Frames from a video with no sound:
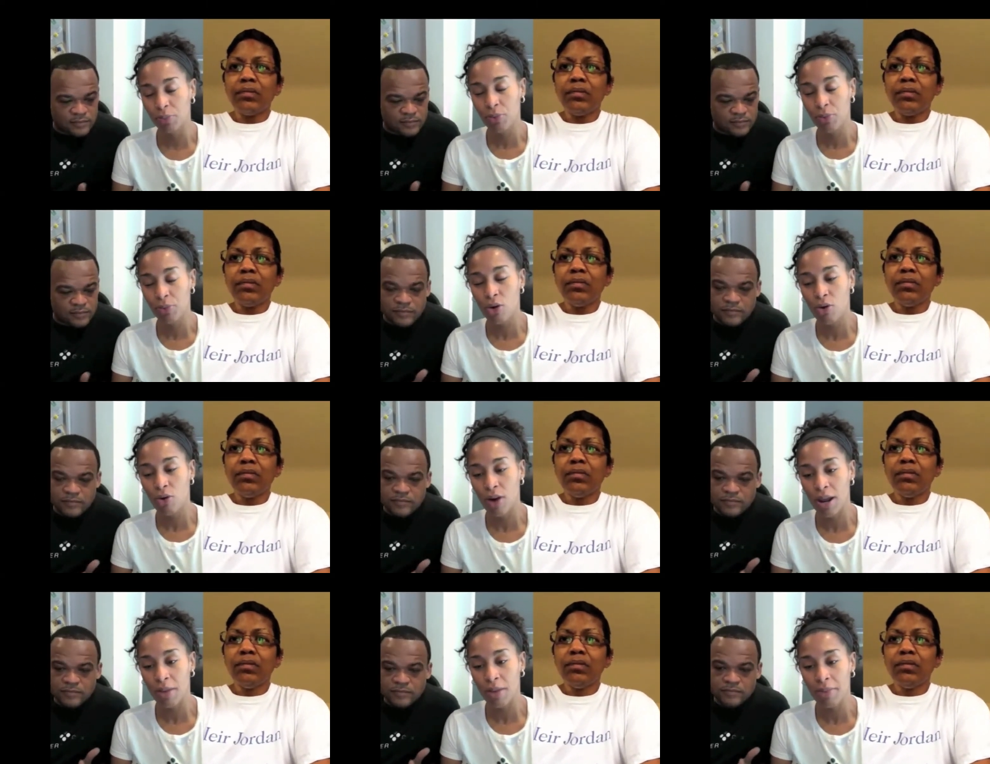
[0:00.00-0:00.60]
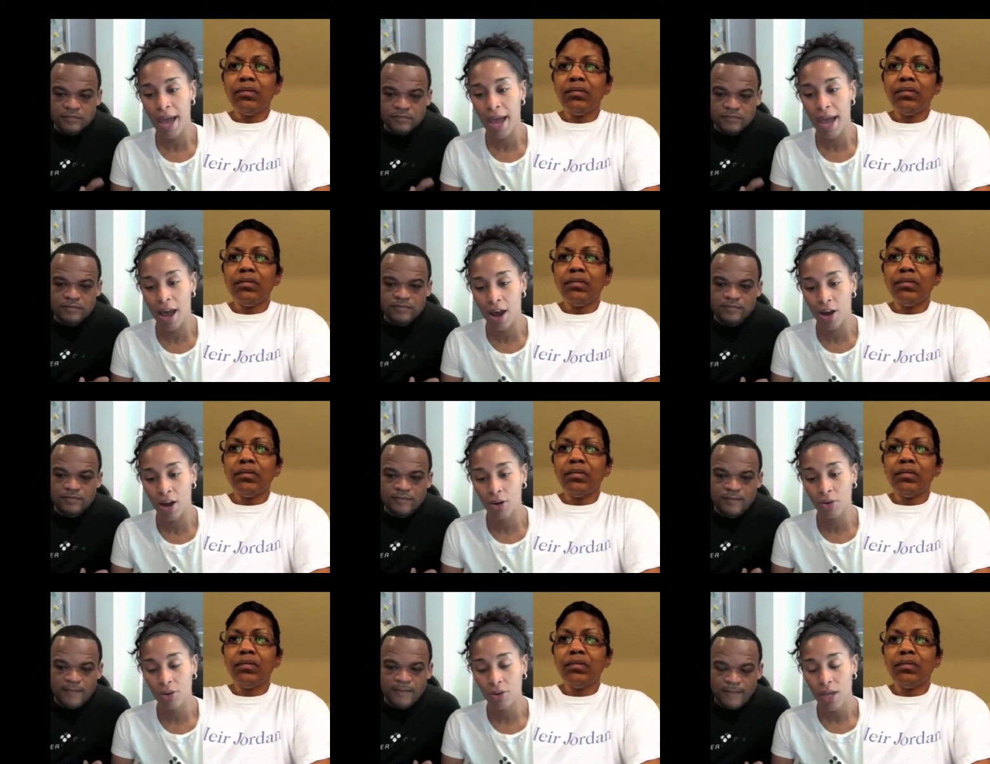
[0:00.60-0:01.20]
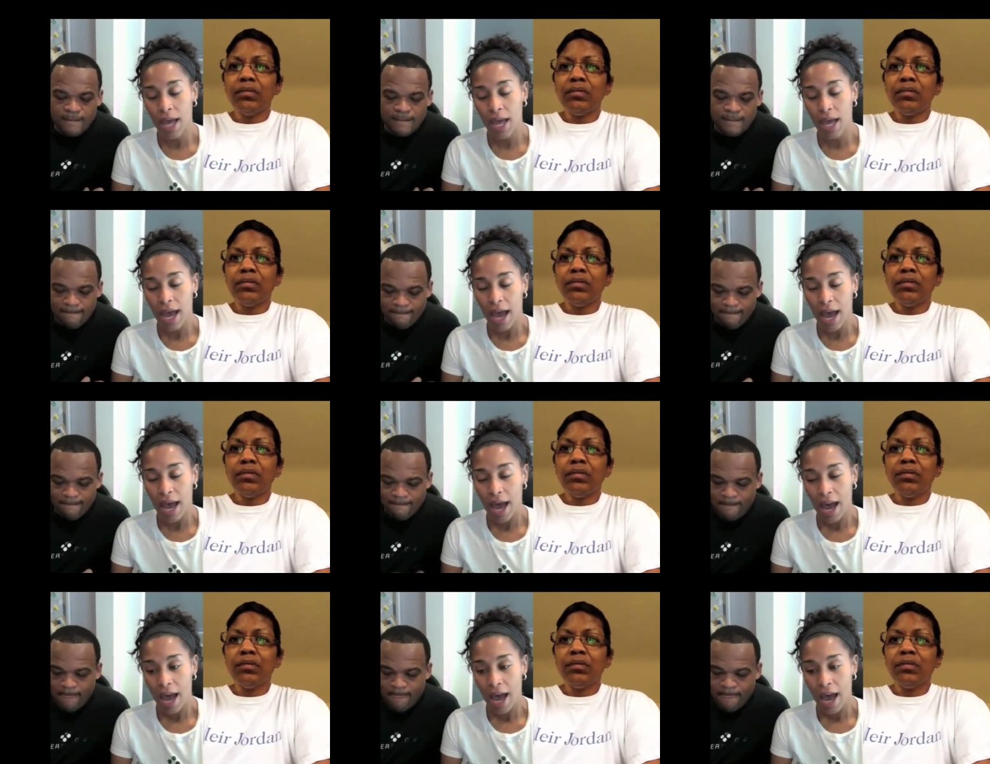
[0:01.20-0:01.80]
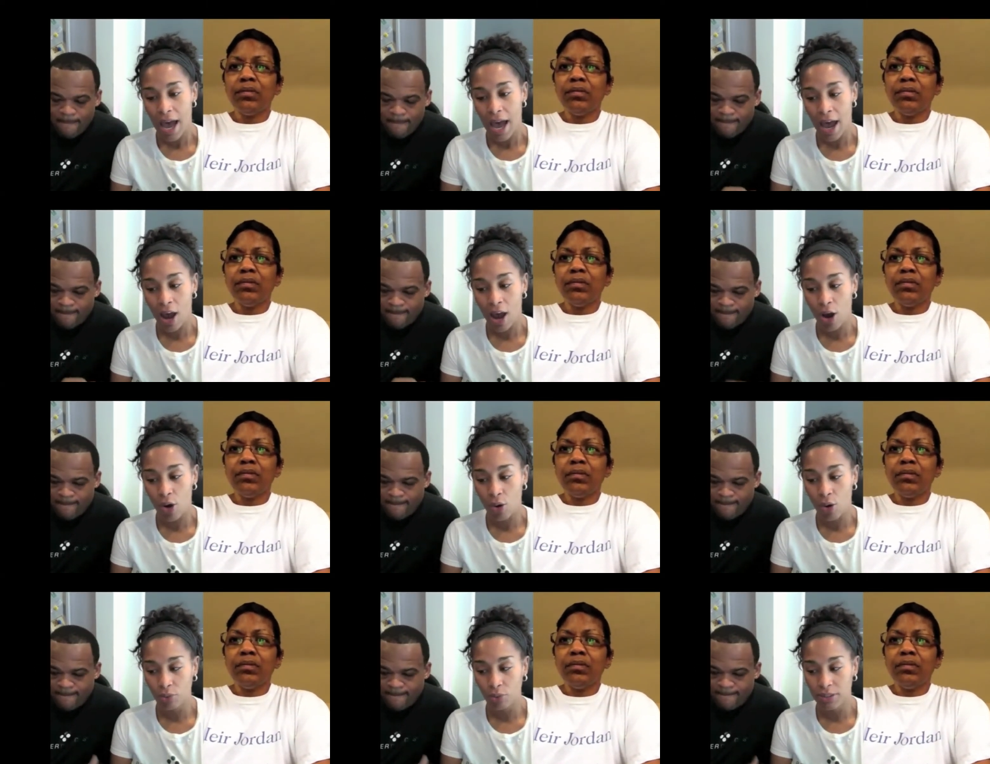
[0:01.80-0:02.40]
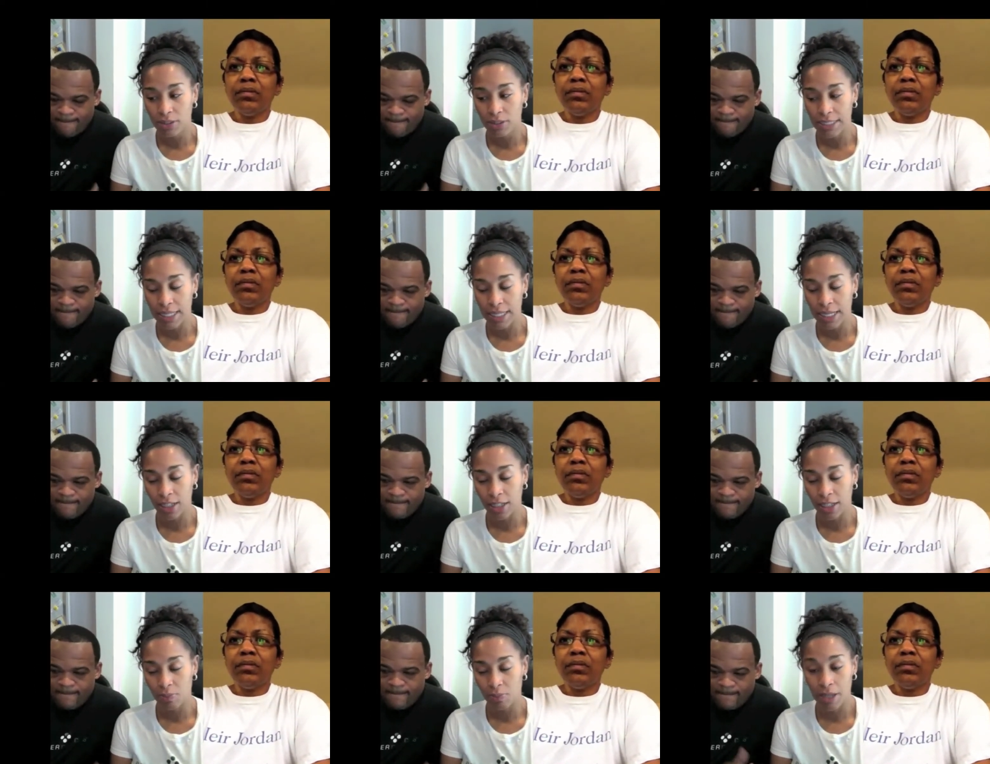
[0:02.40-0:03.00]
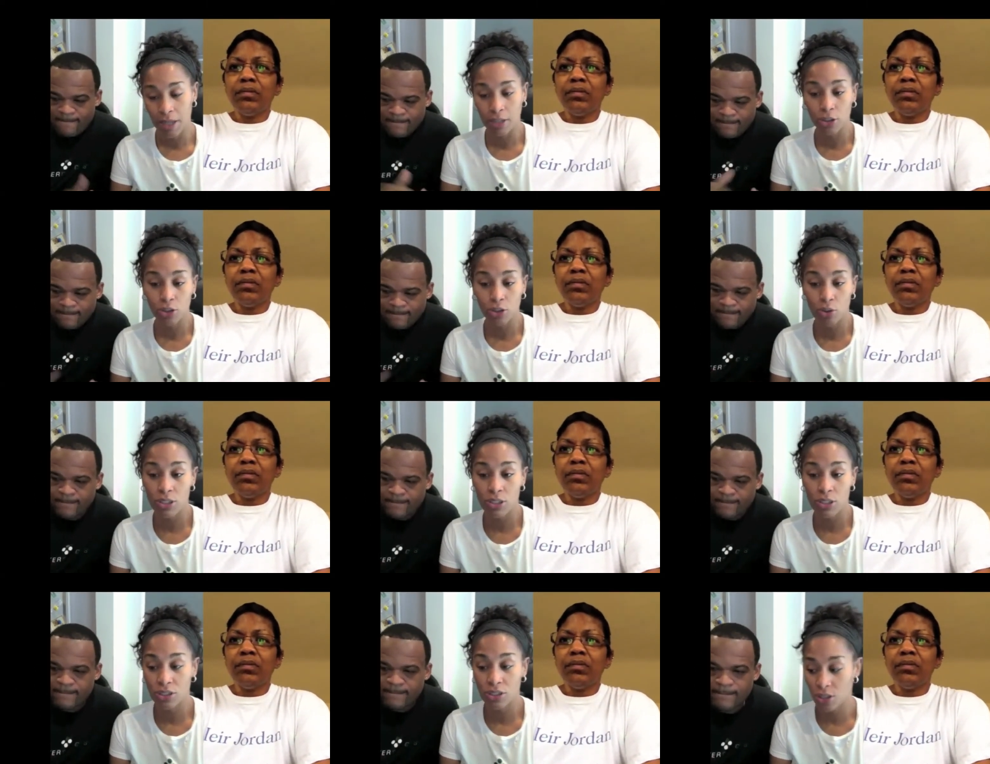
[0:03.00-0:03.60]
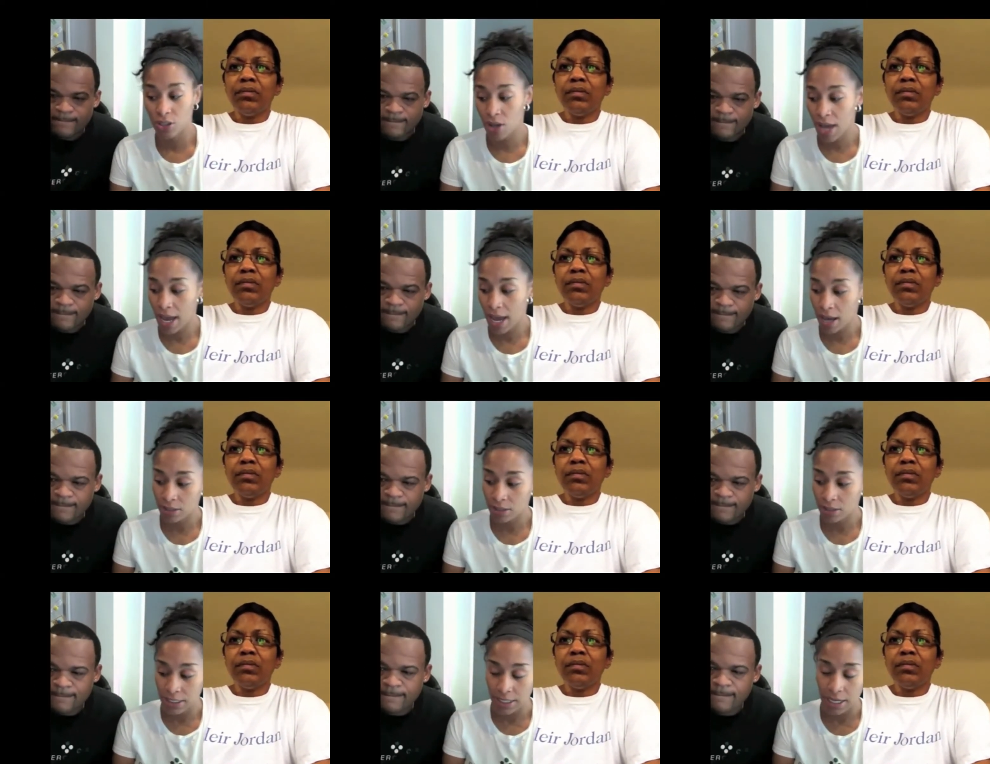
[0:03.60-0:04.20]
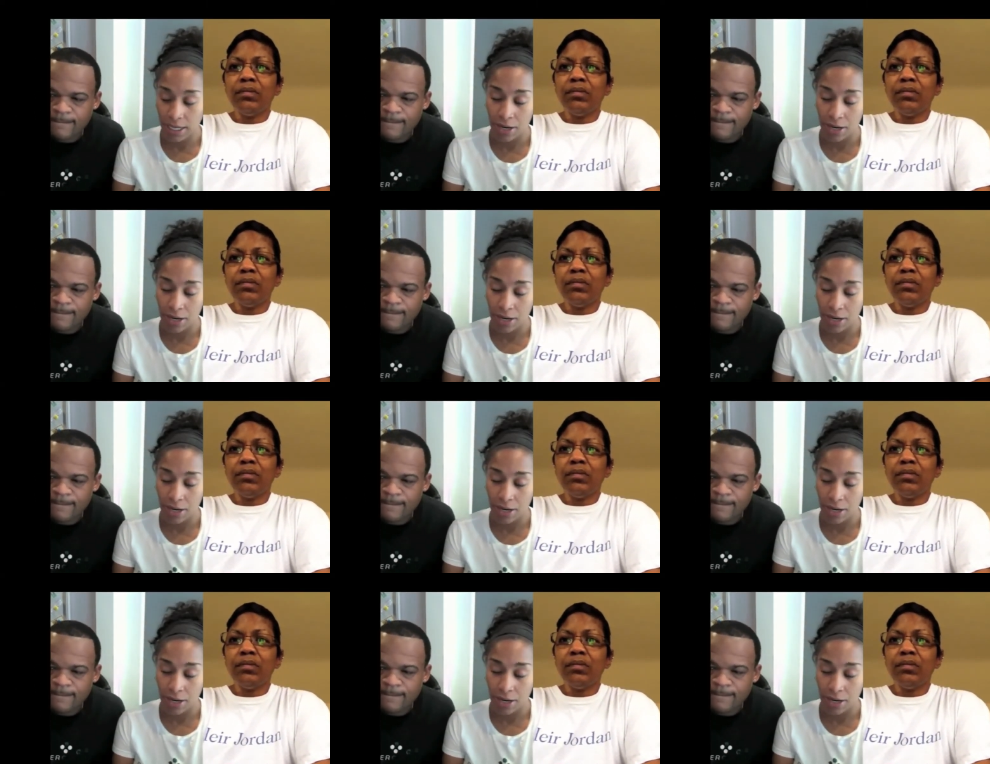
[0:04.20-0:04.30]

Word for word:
Speaker 1: program, how how did Better Choices or how did